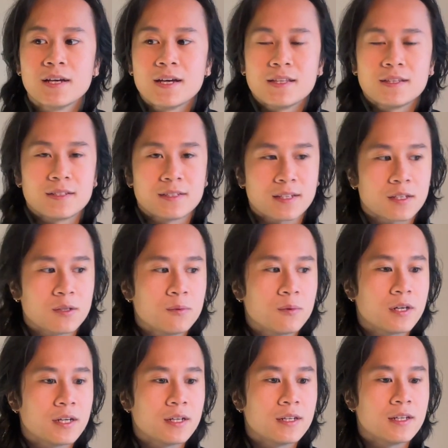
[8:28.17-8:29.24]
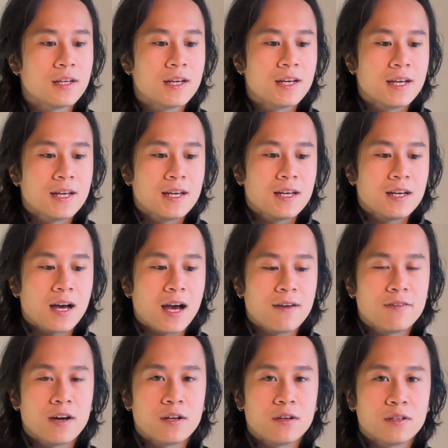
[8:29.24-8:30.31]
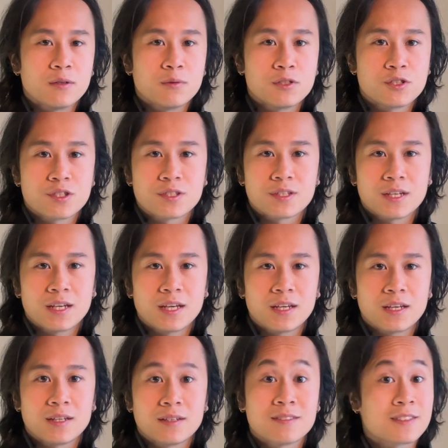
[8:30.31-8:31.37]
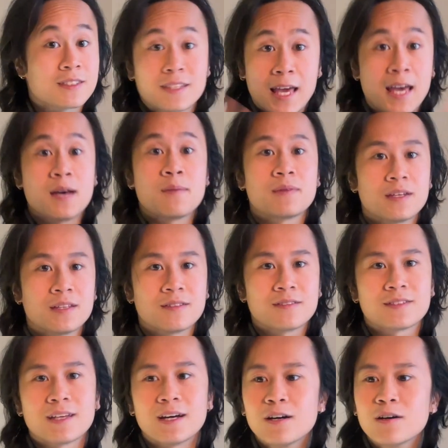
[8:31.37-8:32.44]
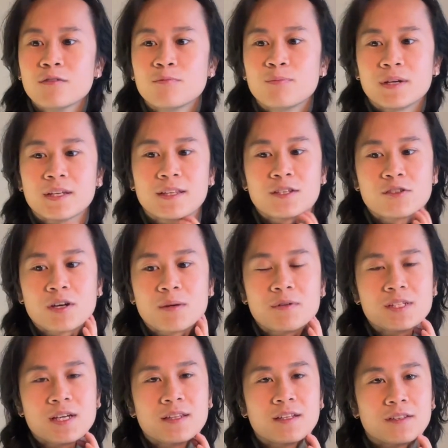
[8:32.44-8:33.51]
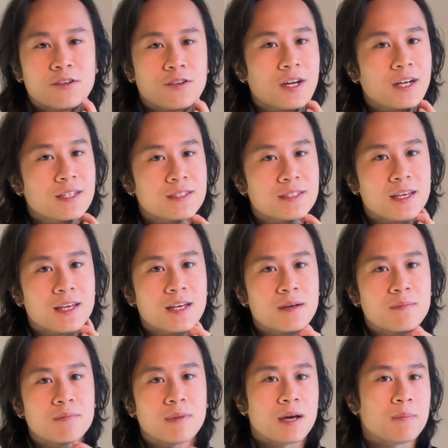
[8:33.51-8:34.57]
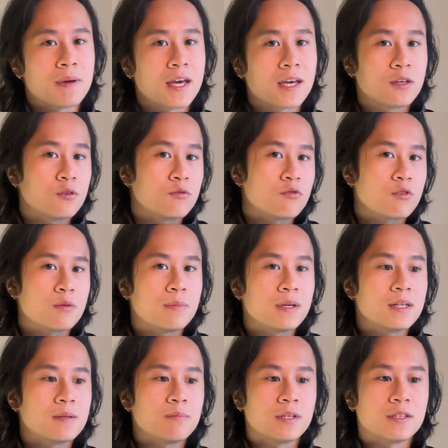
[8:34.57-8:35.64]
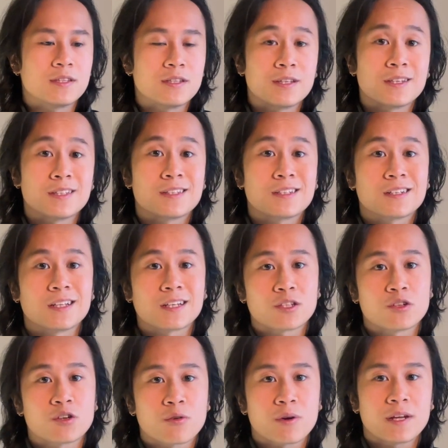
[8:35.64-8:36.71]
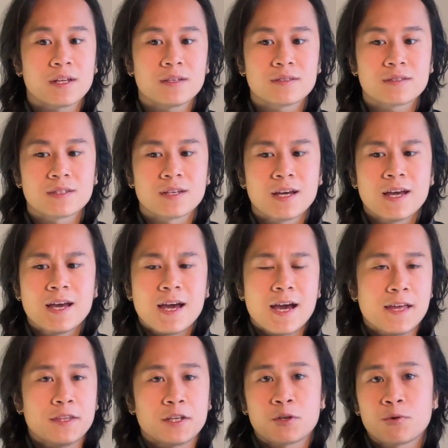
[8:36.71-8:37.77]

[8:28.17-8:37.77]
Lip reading: The second one, I found out it was just a scam itself, but they try to pretend that they're not a scam by paying you for a bit, but they collect your credits and they